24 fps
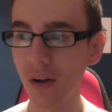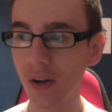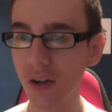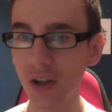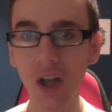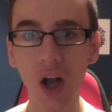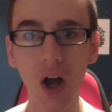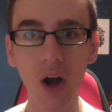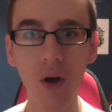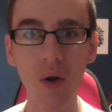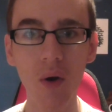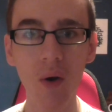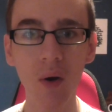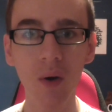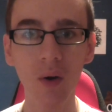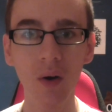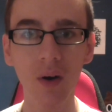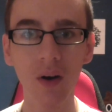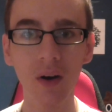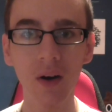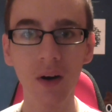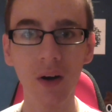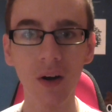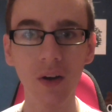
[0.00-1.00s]
you know,
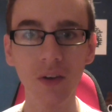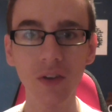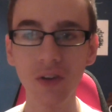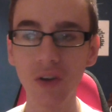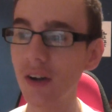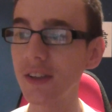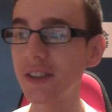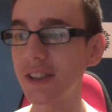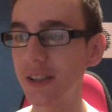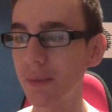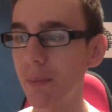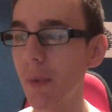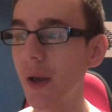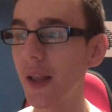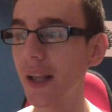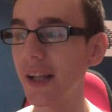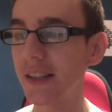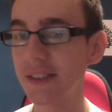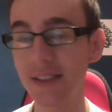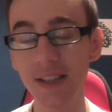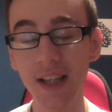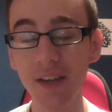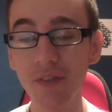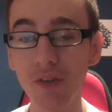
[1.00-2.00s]
90
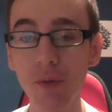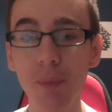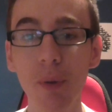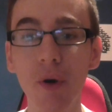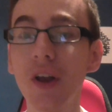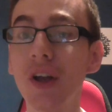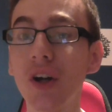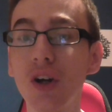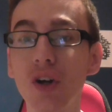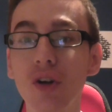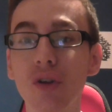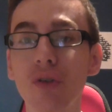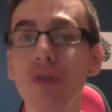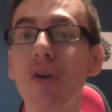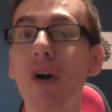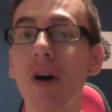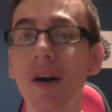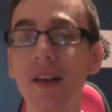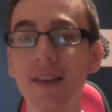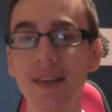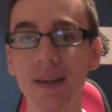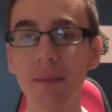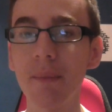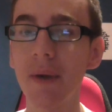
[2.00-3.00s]
minutes, and if you put in a good
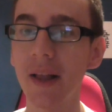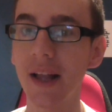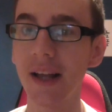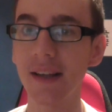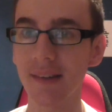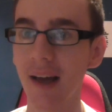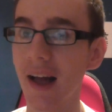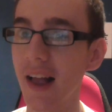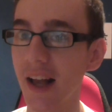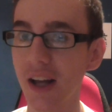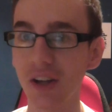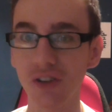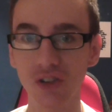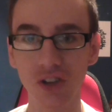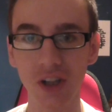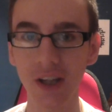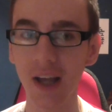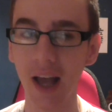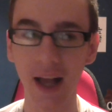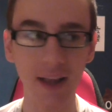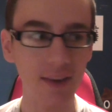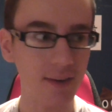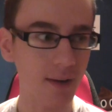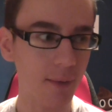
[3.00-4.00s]
90 minutes and
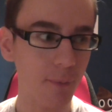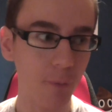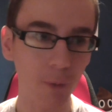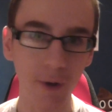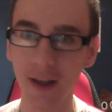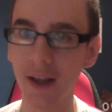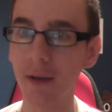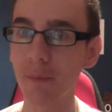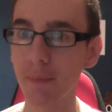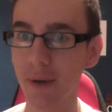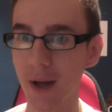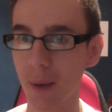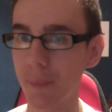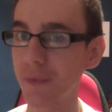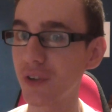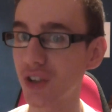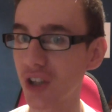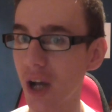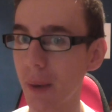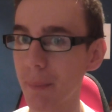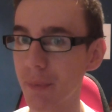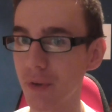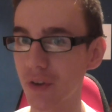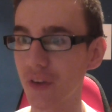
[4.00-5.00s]
actually end up winning and becoming
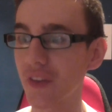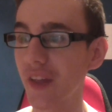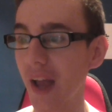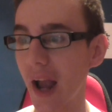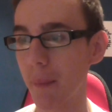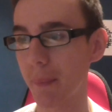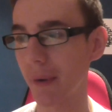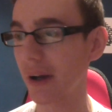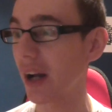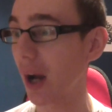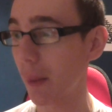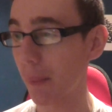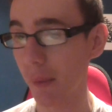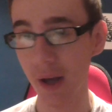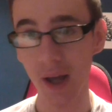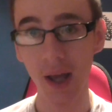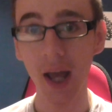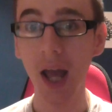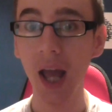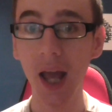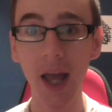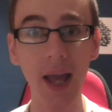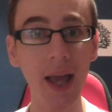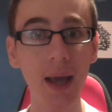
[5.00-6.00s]
champions of the Carabao Cup,
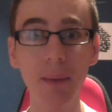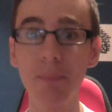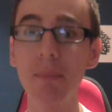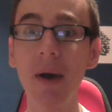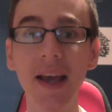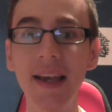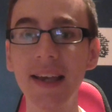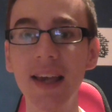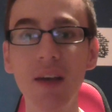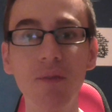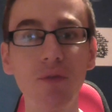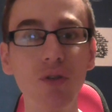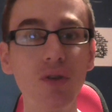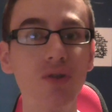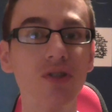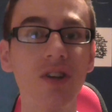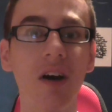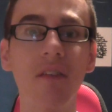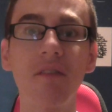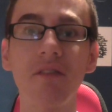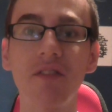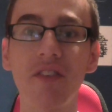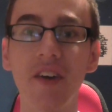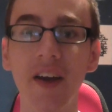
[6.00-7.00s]
it may give you
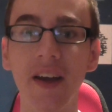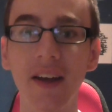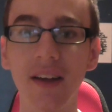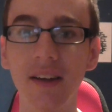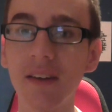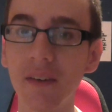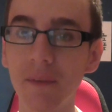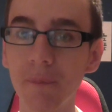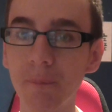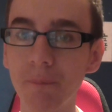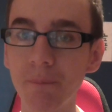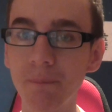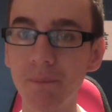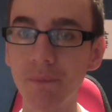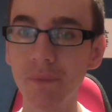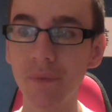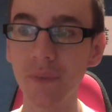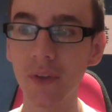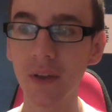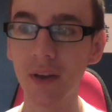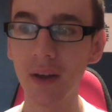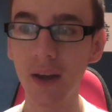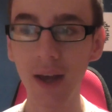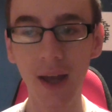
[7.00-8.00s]
something.
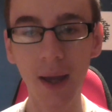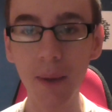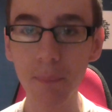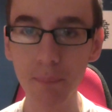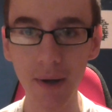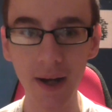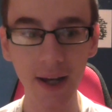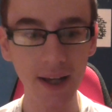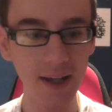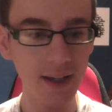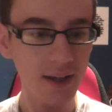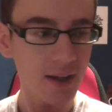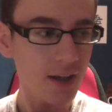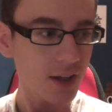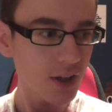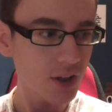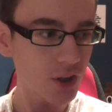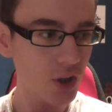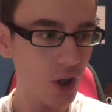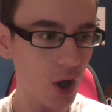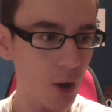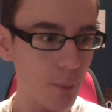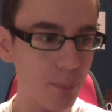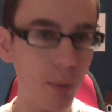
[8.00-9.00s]
It may,
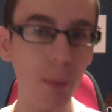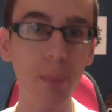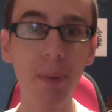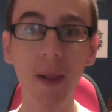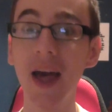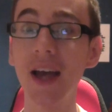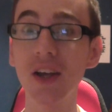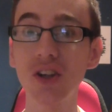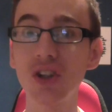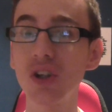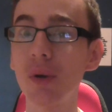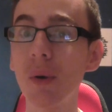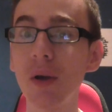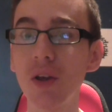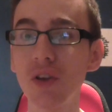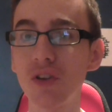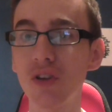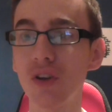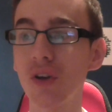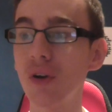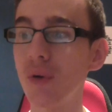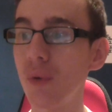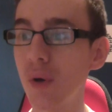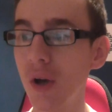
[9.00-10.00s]
you know, perplex you
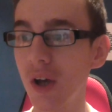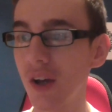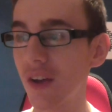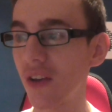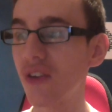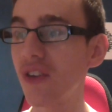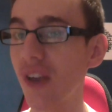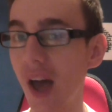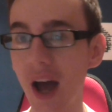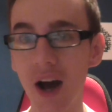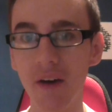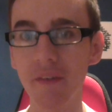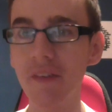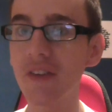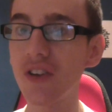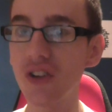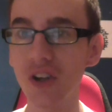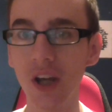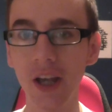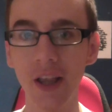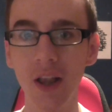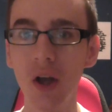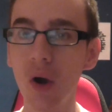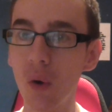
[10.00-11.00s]
into
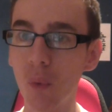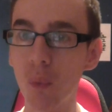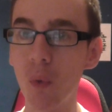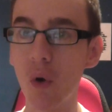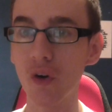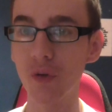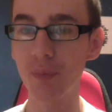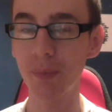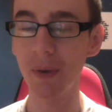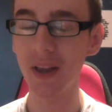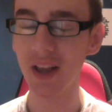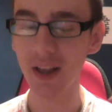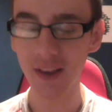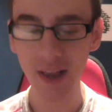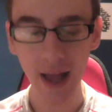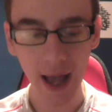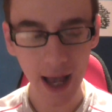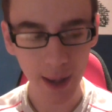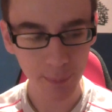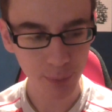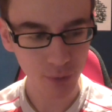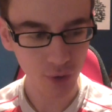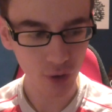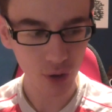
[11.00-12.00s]
salvaging what has been an
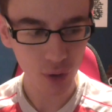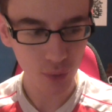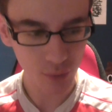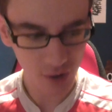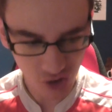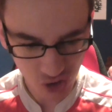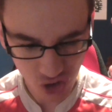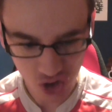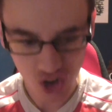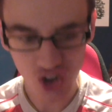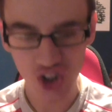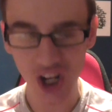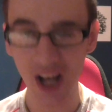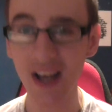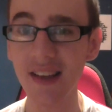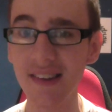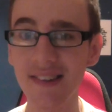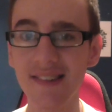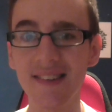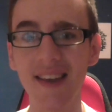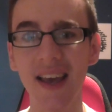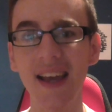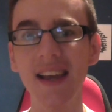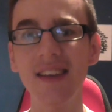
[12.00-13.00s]
absolutely shit
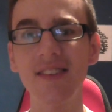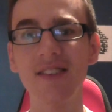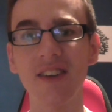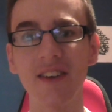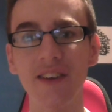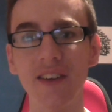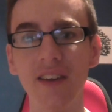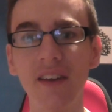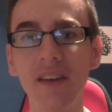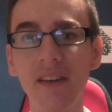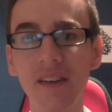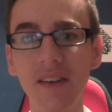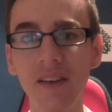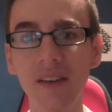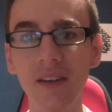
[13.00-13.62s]
season.